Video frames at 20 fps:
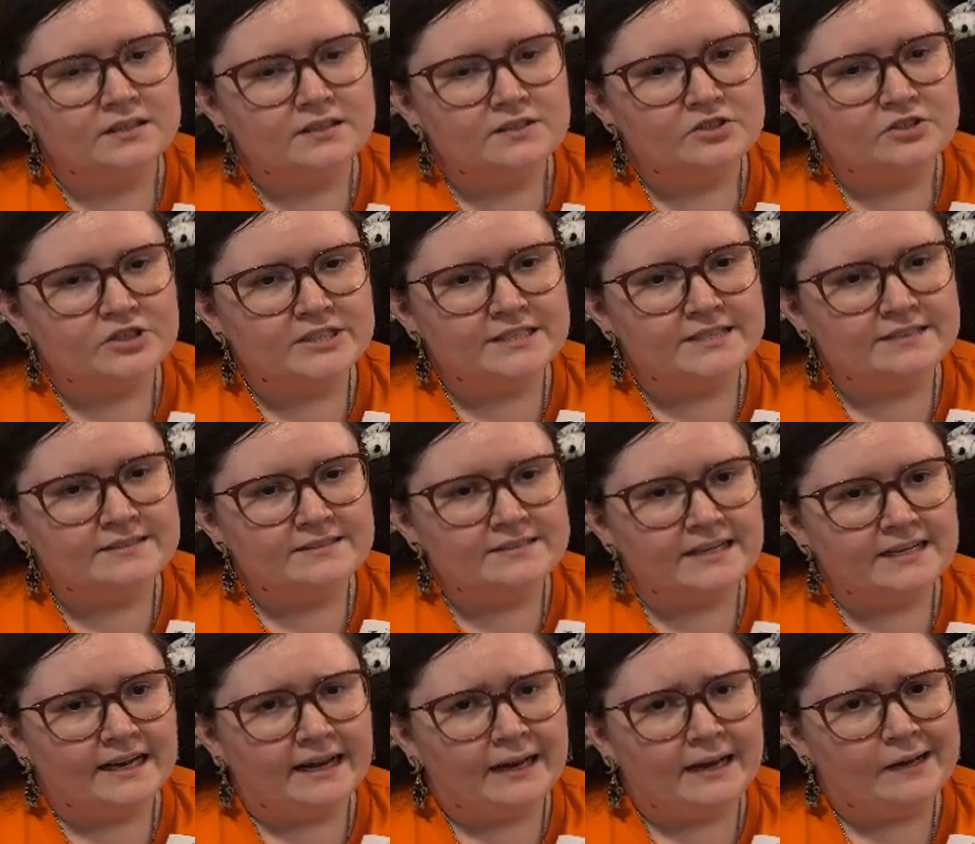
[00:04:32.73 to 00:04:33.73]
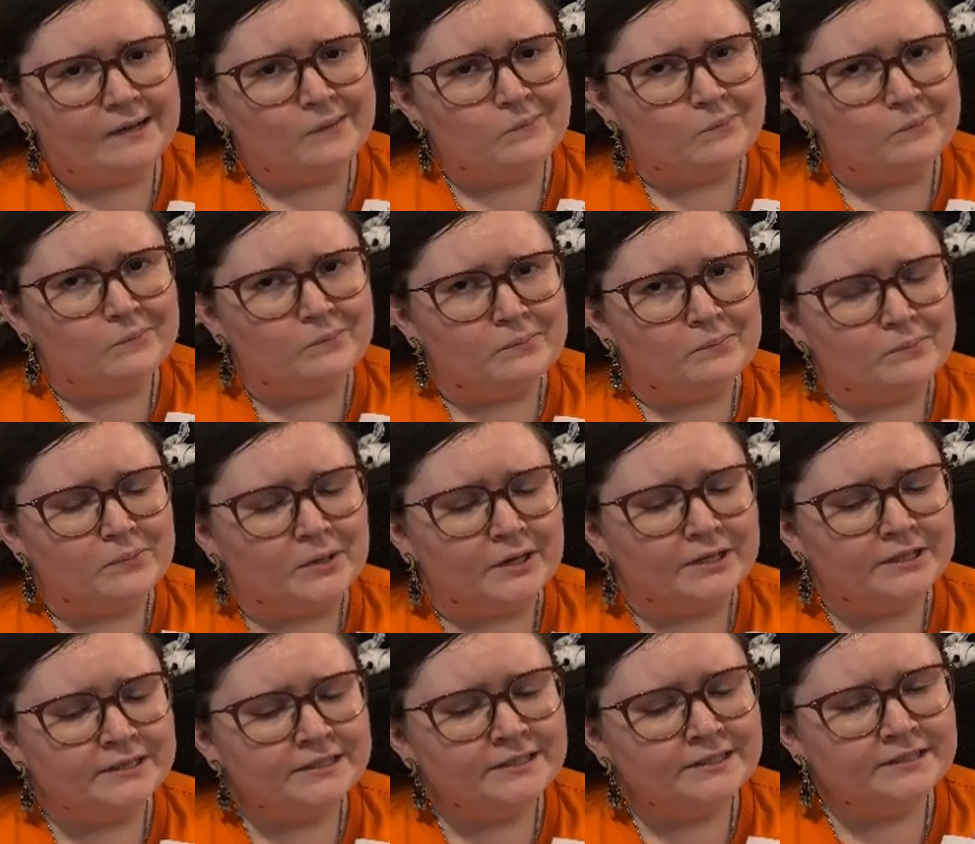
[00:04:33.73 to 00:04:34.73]
she's a
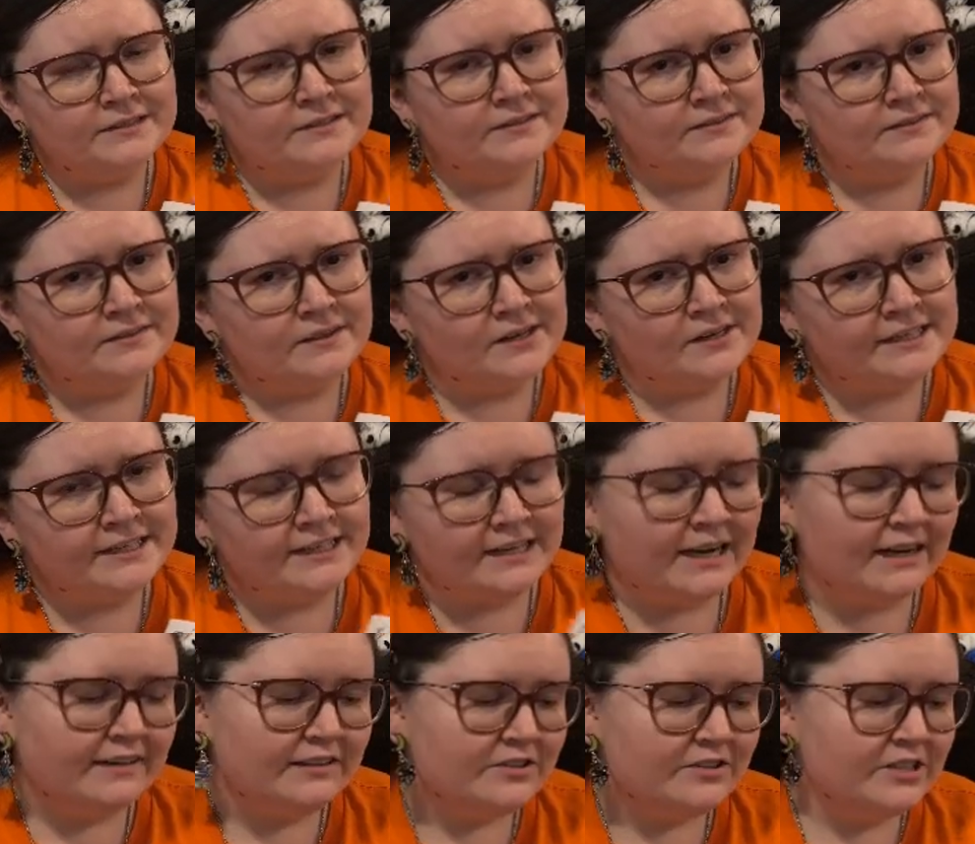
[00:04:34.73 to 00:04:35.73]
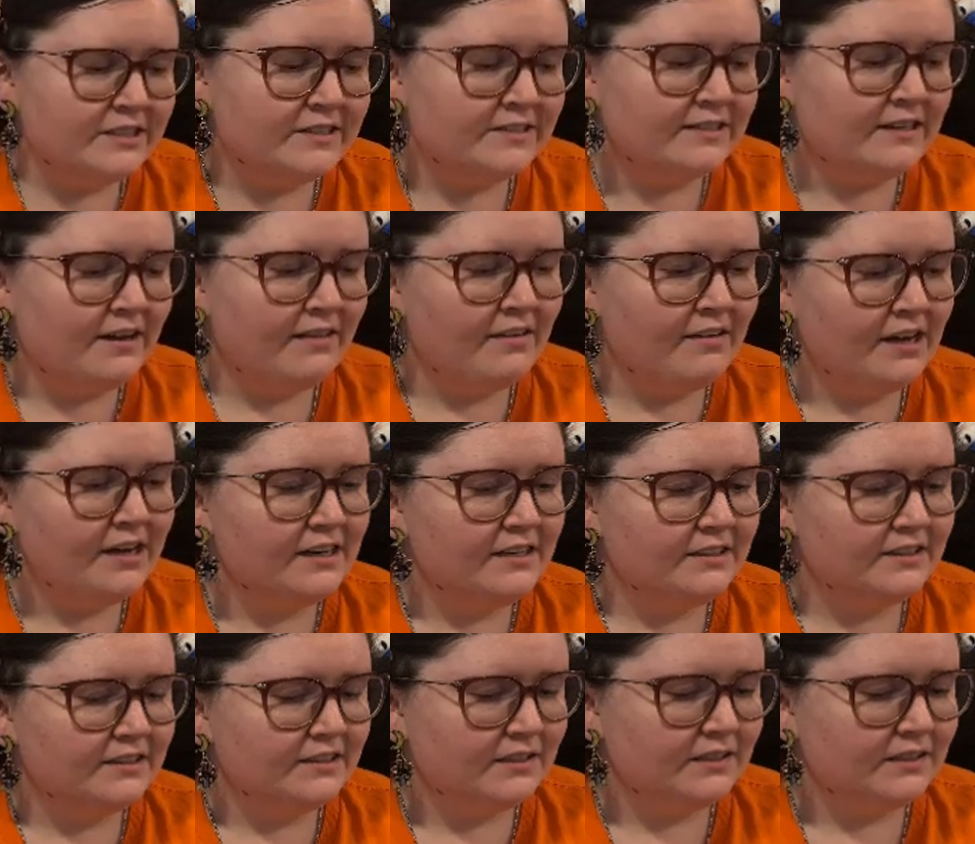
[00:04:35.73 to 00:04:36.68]
bug archaeologist, I think.